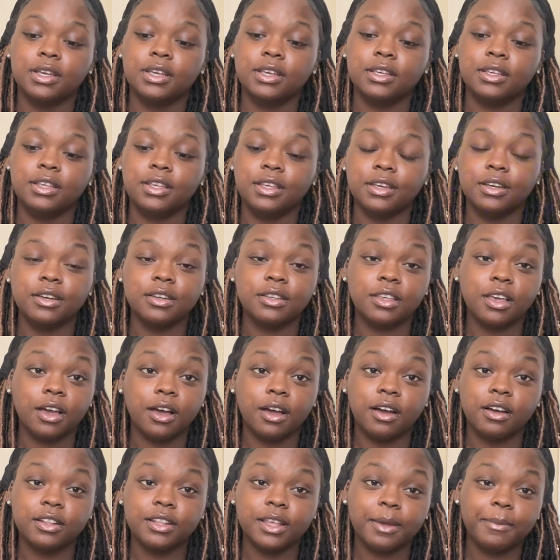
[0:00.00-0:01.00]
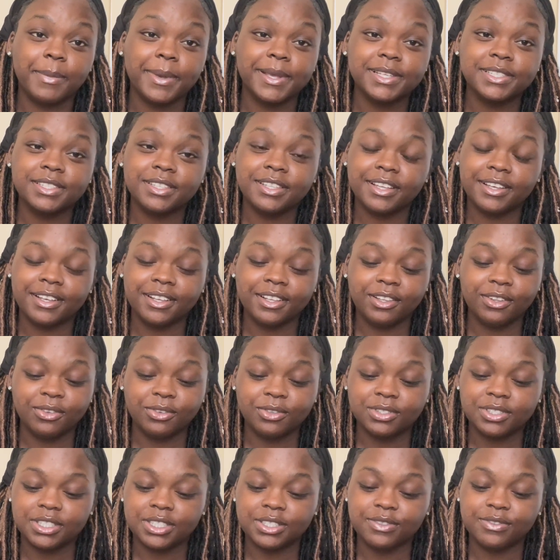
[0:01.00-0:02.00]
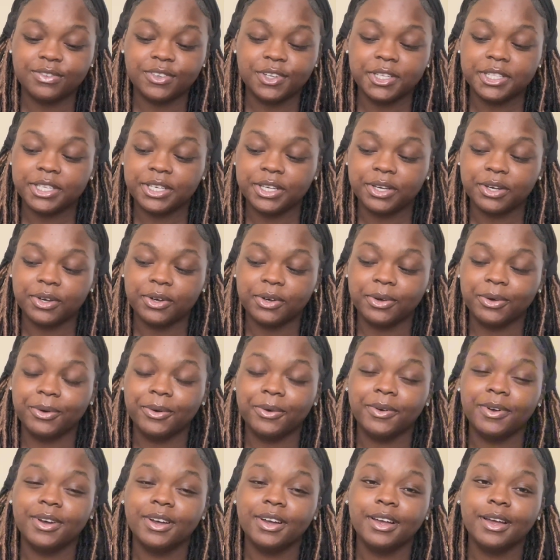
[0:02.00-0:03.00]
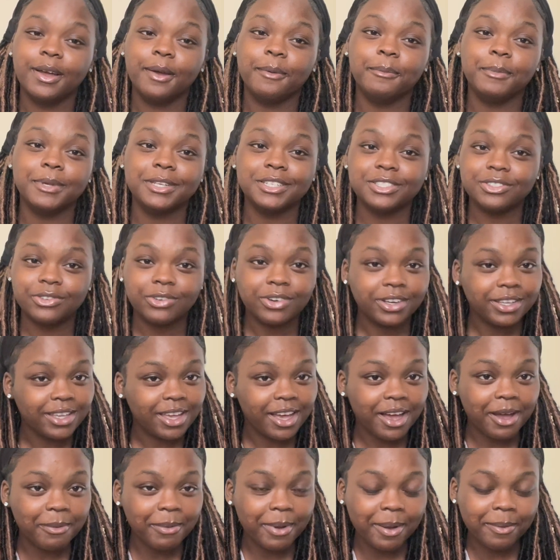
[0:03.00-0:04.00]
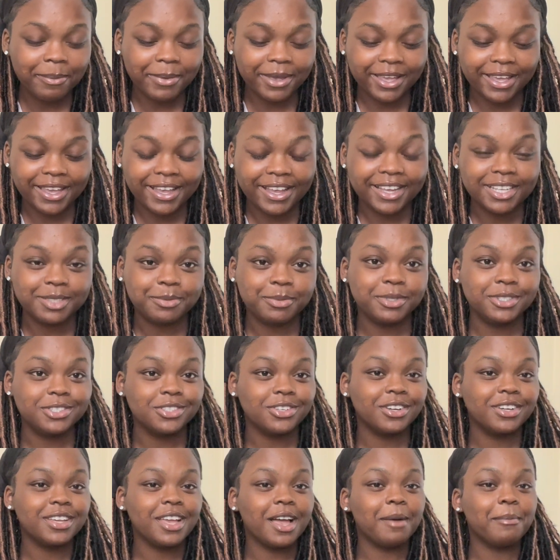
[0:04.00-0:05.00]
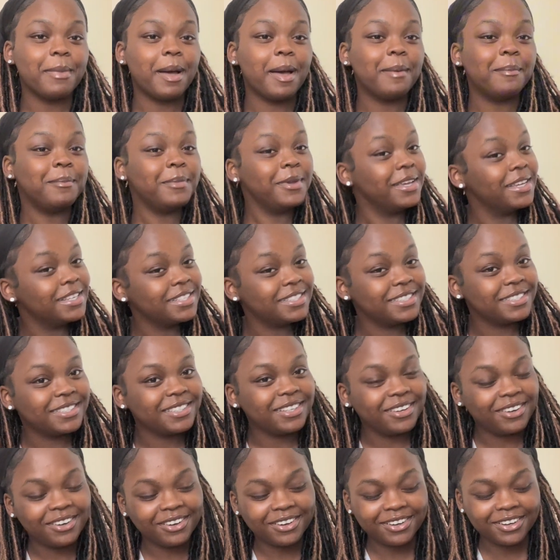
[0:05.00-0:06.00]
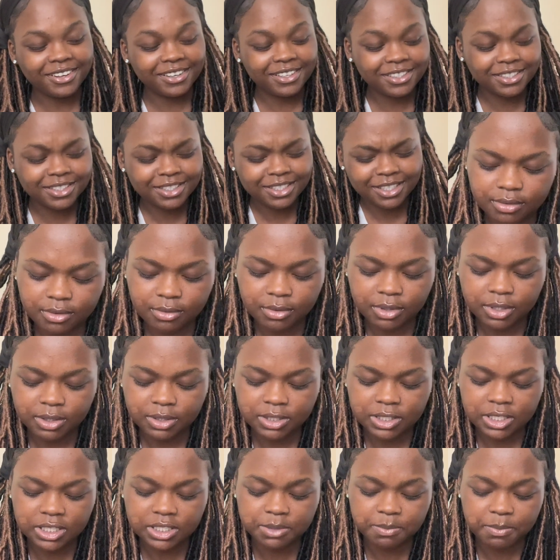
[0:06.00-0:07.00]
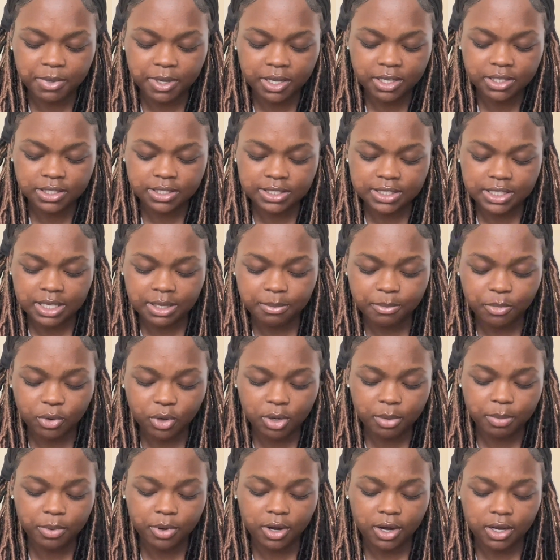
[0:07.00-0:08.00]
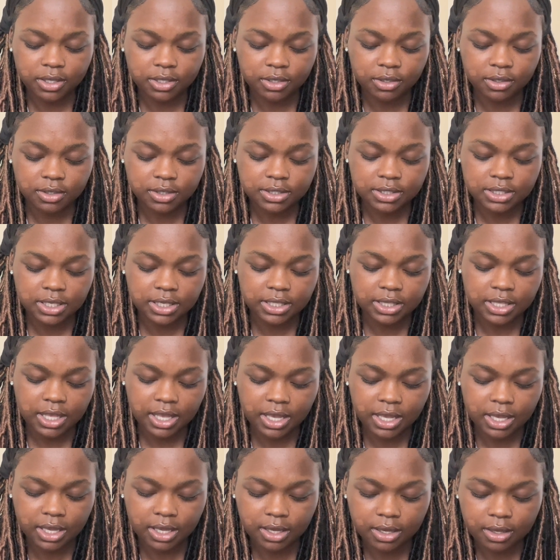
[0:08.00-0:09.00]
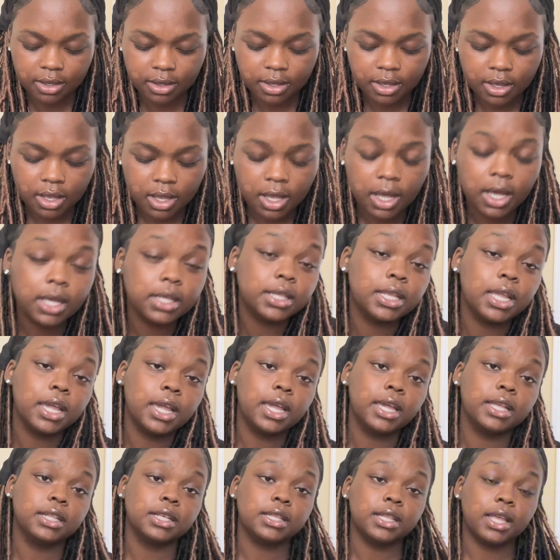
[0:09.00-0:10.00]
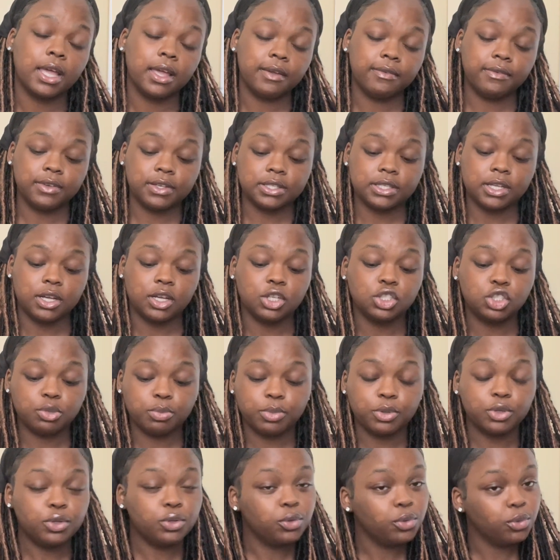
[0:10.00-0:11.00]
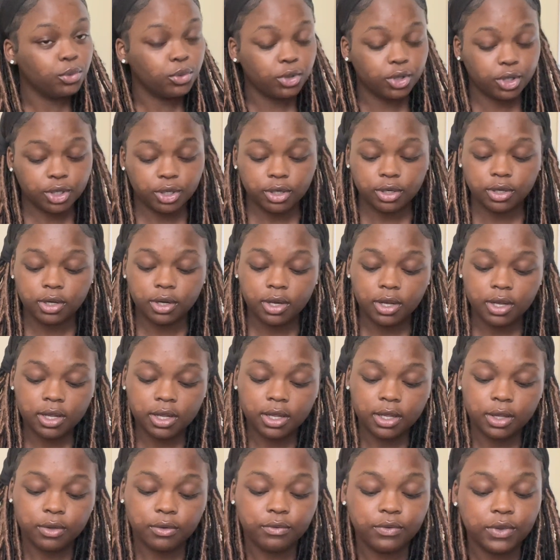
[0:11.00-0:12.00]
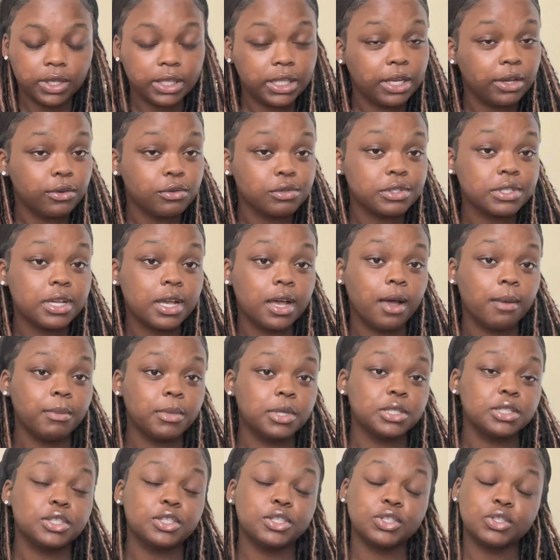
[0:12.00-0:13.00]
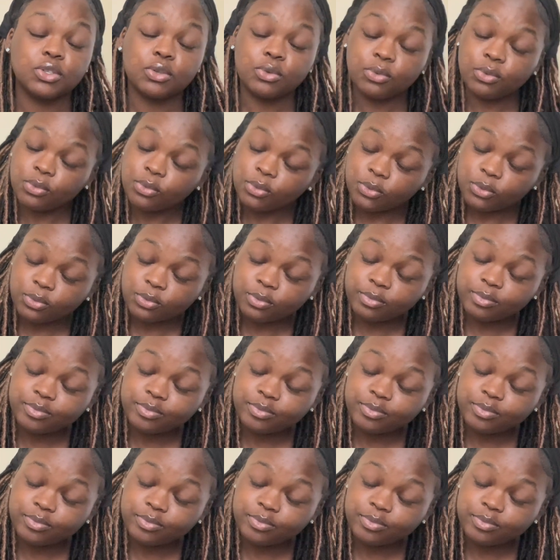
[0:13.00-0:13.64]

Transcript: yeah, y'all, that basically concludes this video. Me showing y'all my bags, me showing y'all my business cards. Expect to see more products in like a day in the life as an entrepreneur videos coming soon